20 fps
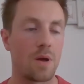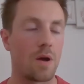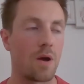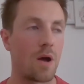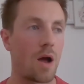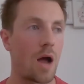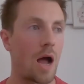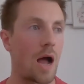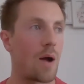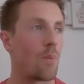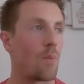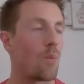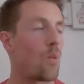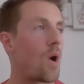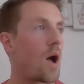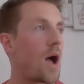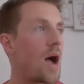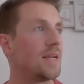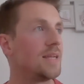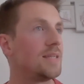What
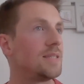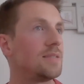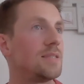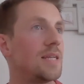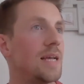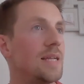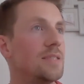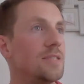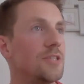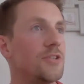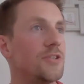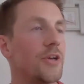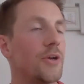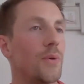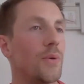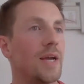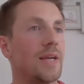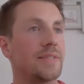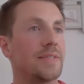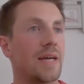I tend to do
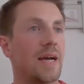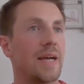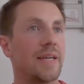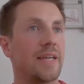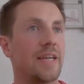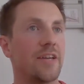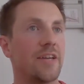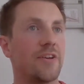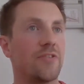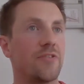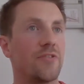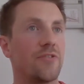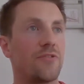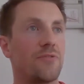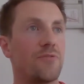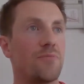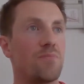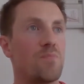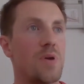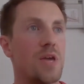is I give
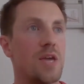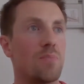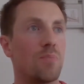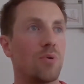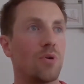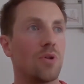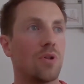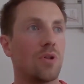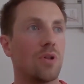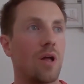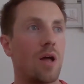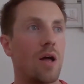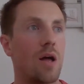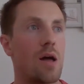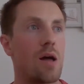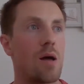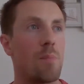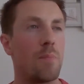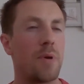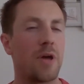people
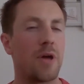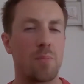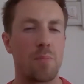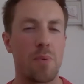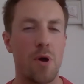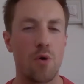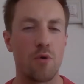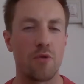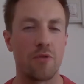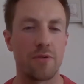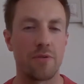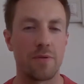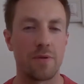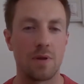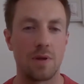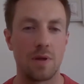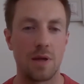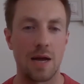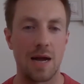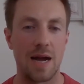a bit of both.
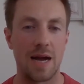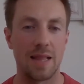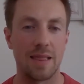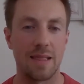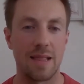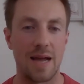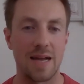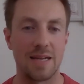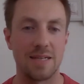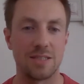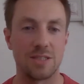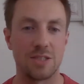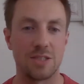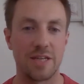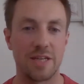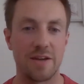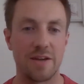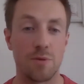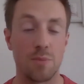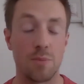I like to give
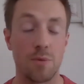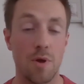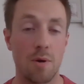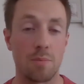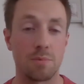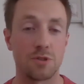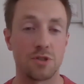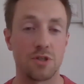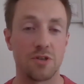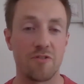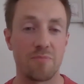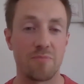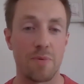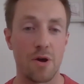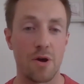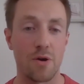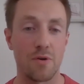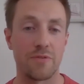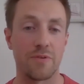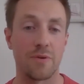them the option of
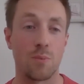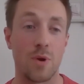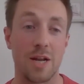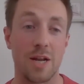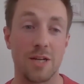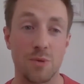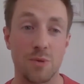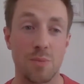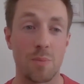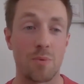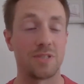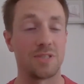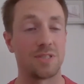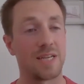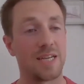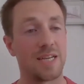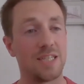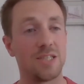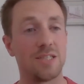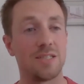both. And when I do my
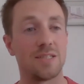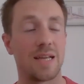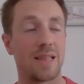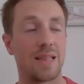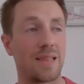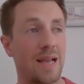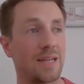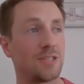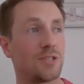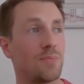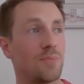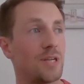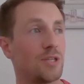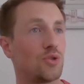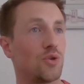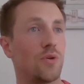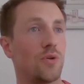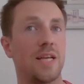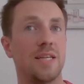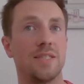presentations, I like to make
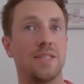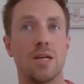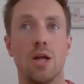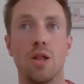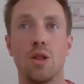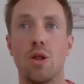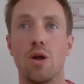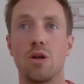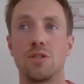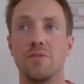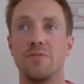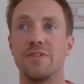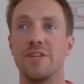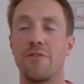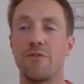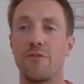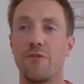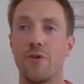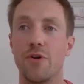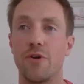sure there's a lot of
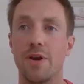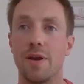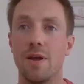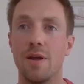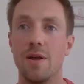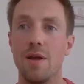different